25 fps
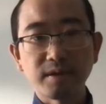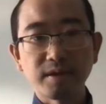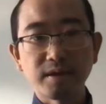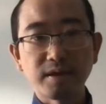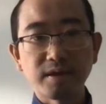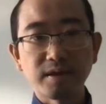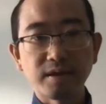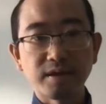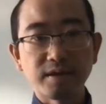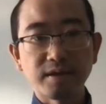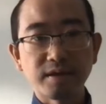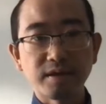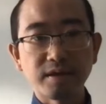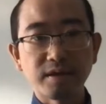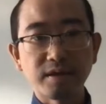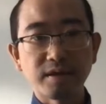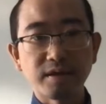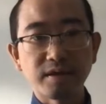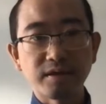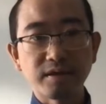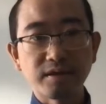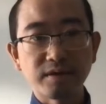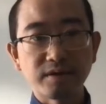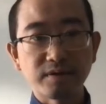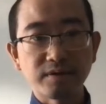and
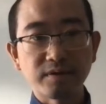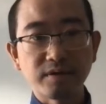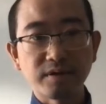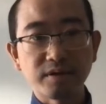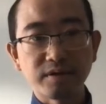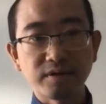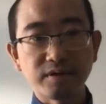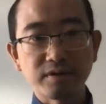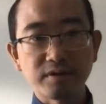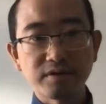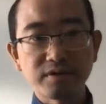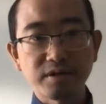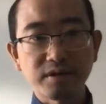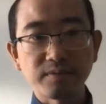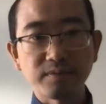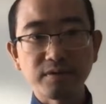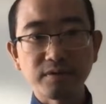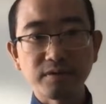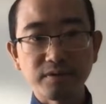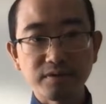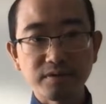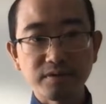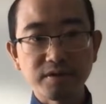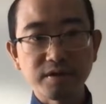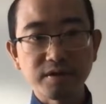some
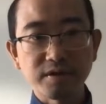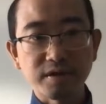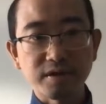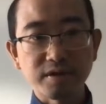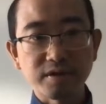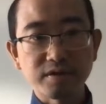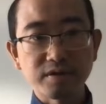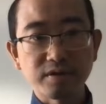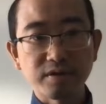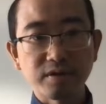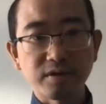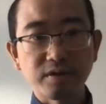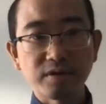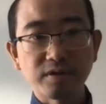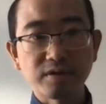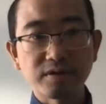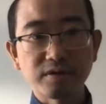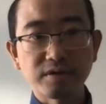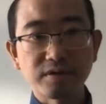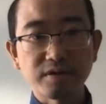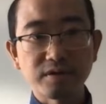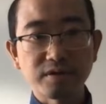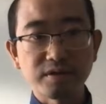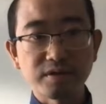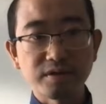of those things are
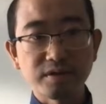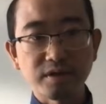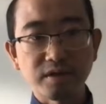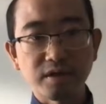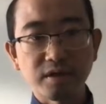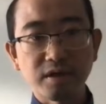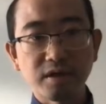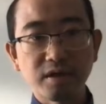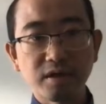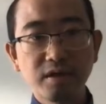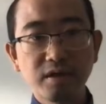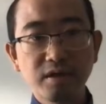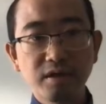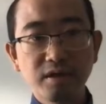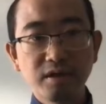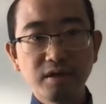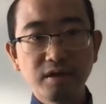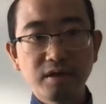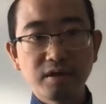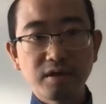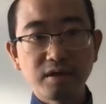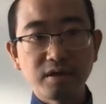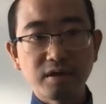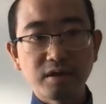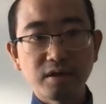just
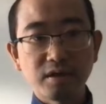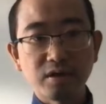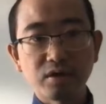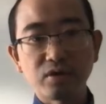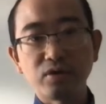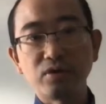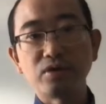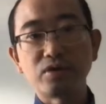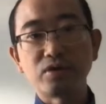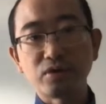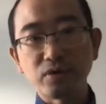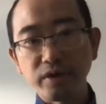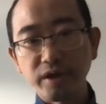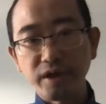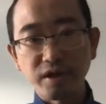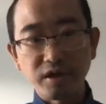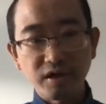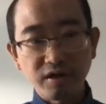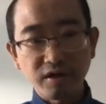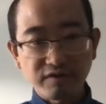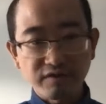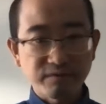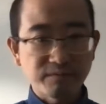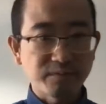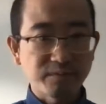a good
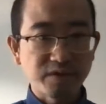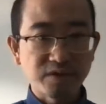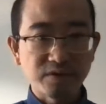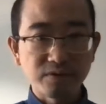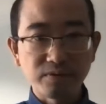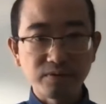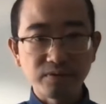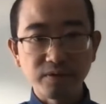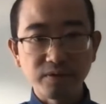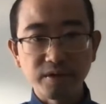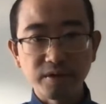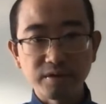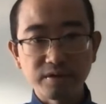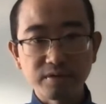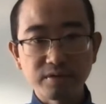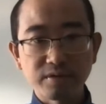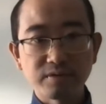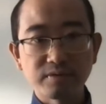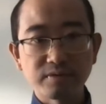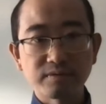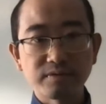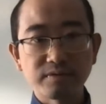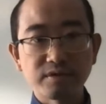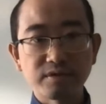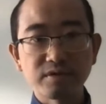trade-off between
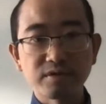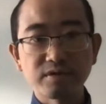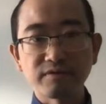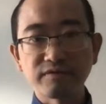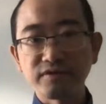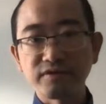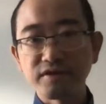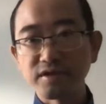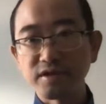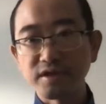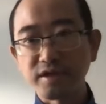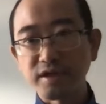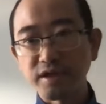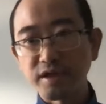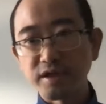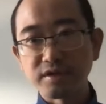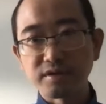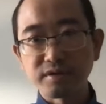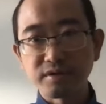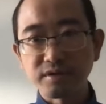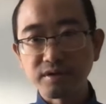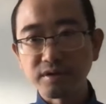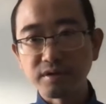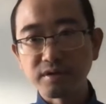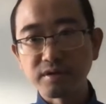sort of the
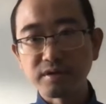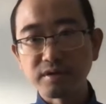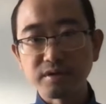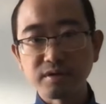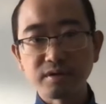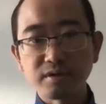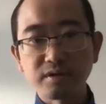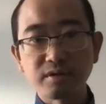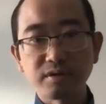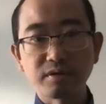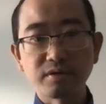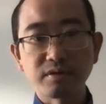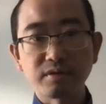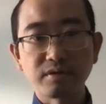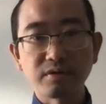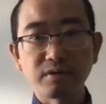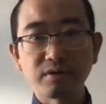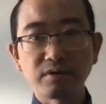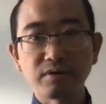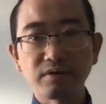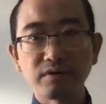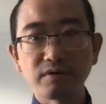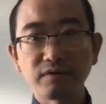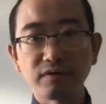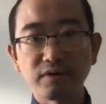sophistication
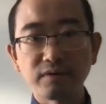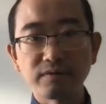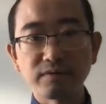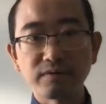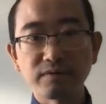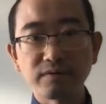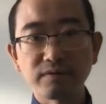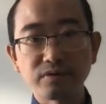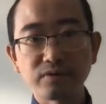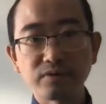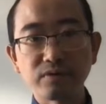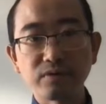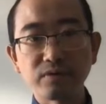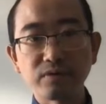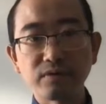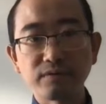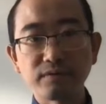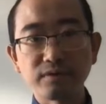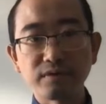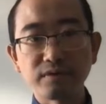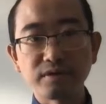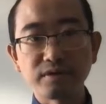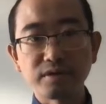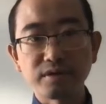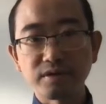of the tool
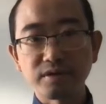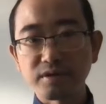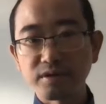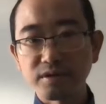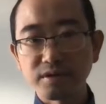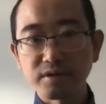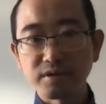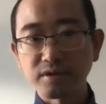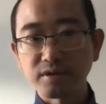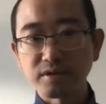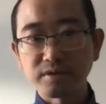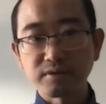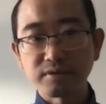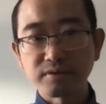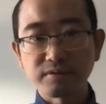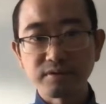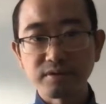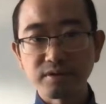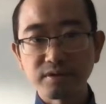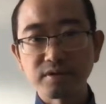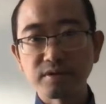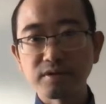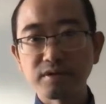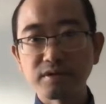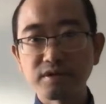versus
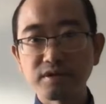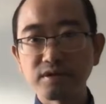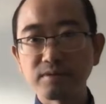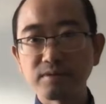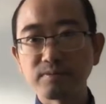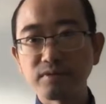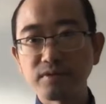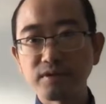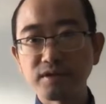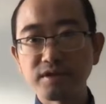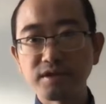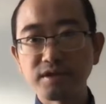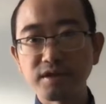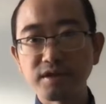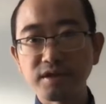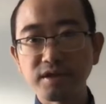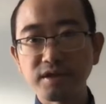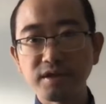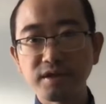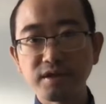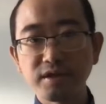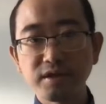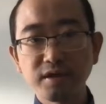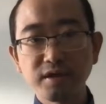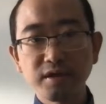the
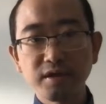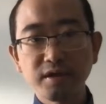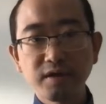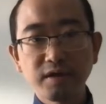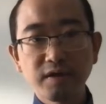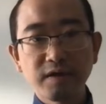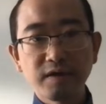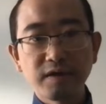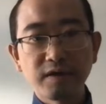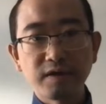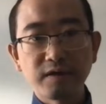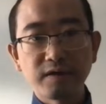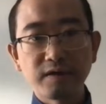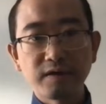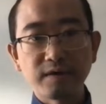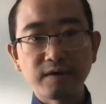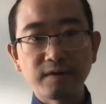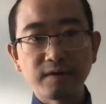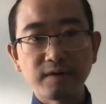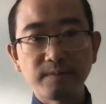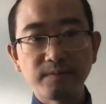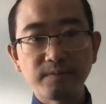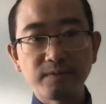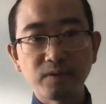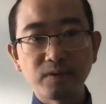simplicity.
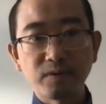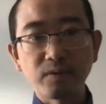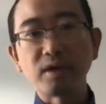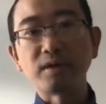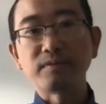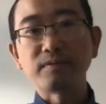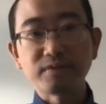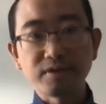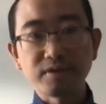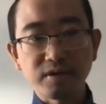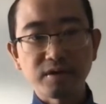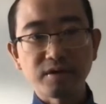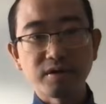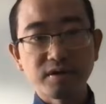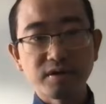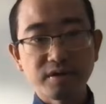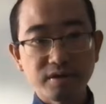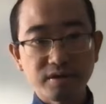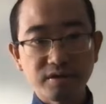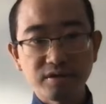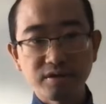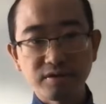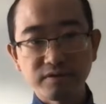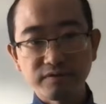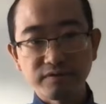Well, sorry, the